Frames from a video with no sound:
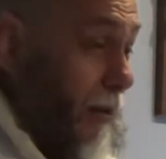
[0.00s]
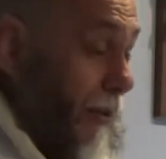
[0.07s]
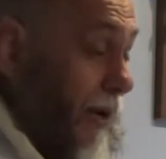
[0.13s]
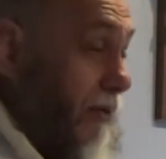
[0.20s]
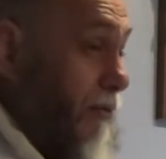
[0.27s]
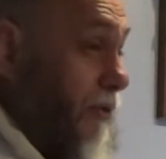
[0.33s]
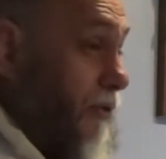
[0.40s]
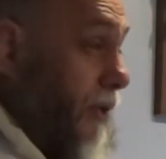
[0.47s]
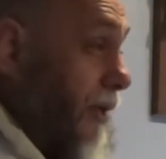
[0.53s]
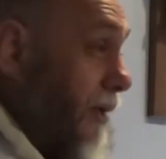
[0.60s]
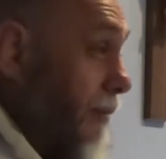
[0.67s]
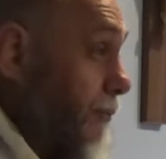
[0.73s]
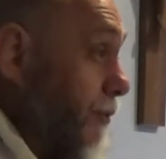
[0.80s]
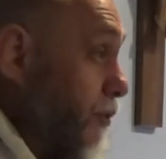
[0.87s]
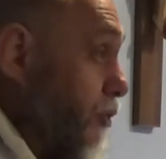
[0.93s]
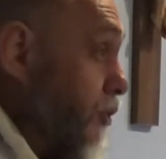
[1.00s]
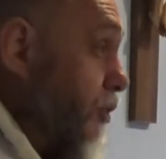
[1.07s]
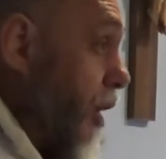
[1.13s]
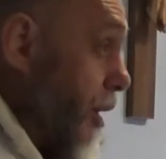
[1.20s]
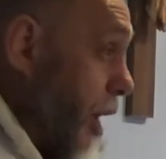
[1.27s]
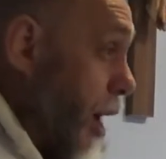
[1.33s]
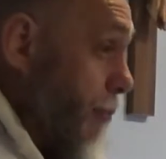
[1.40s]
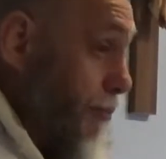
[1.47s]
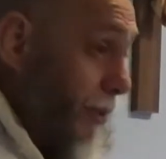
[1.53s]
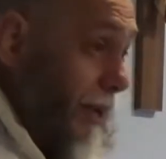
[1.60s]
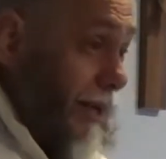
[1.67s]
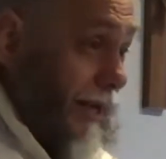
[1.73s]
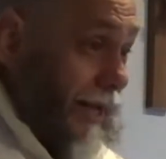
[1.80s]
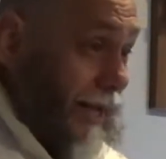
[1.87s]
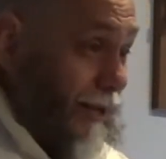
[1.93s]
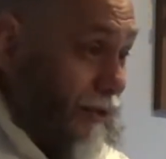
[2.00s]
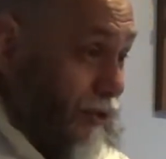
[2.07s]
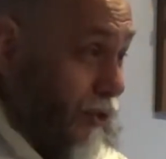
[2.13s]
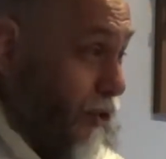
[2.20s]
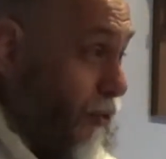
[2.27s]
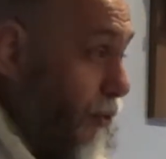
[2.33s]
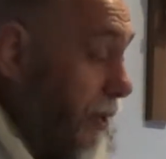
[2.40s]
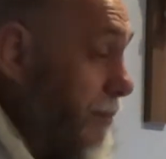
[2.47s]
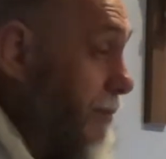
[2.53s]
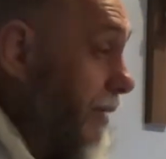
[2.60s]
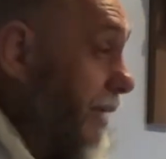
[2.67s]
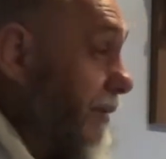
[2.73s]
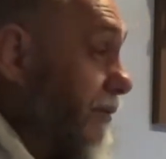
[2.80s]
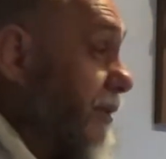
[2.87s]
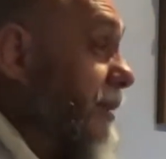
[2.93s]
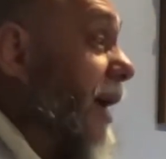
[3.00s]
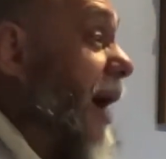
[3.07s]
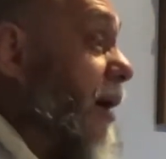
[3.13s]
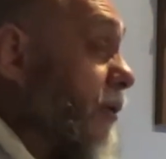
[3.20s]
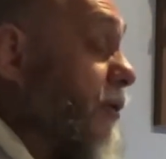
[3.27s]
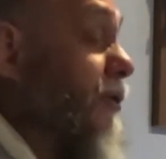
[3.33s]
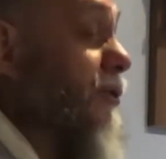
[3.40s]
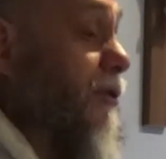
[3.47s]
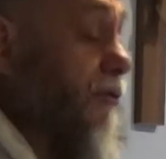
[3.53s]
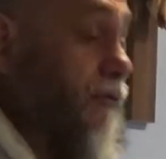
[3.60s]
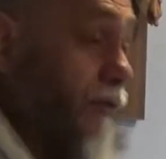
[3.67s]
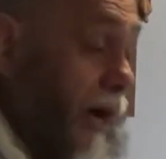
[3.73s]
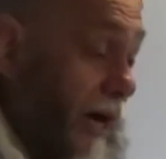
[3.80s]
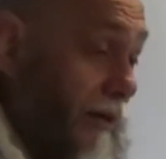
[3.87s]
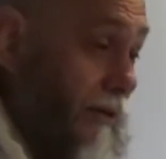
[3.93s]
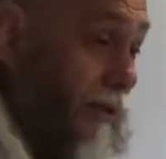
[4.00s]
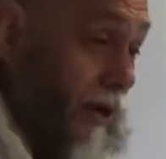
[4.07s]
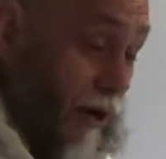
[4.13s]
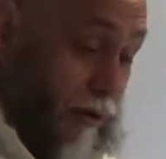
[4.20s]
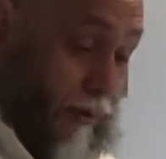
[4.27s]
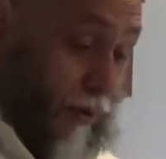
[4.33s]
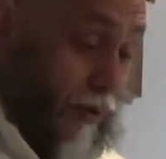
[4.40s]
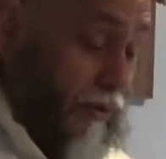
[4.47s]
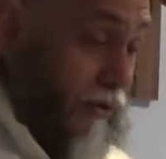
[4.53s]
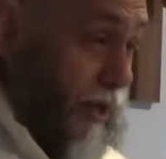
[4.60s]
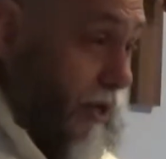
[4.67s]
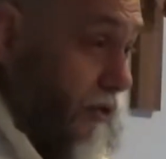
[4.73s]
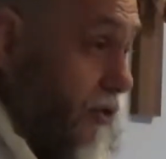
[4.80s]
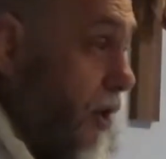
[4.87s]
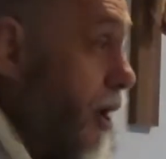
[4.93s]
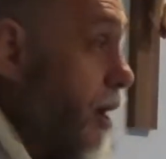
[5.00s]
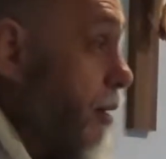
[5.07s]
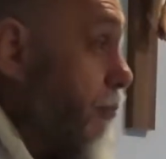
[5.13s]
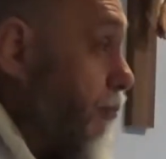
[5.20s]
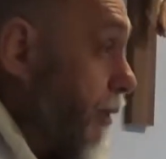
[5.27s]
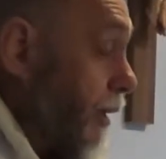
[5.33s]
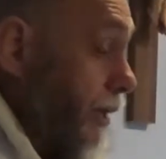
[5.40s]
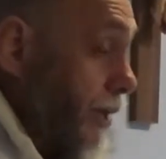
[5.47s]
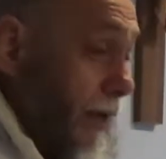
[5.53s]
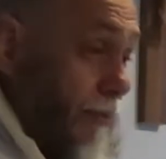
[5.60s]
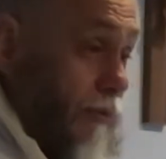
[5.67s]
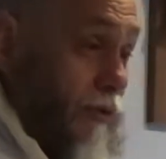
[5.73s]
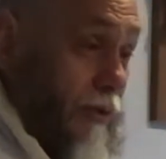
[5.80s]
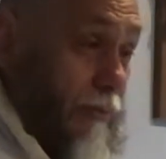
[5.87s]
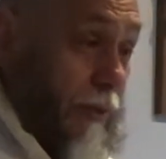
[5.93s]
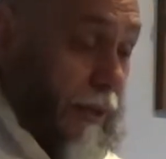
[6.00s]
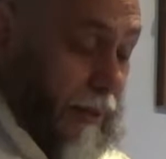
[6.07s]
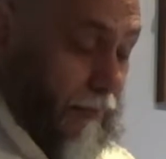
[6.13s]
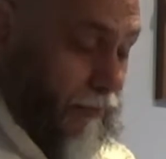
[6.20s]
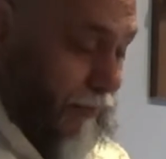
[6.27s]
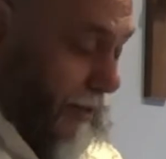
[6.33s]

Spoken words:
When everyone's telling him to shut up, he's screaming even louder till finally our Lord says, "Bring him to me."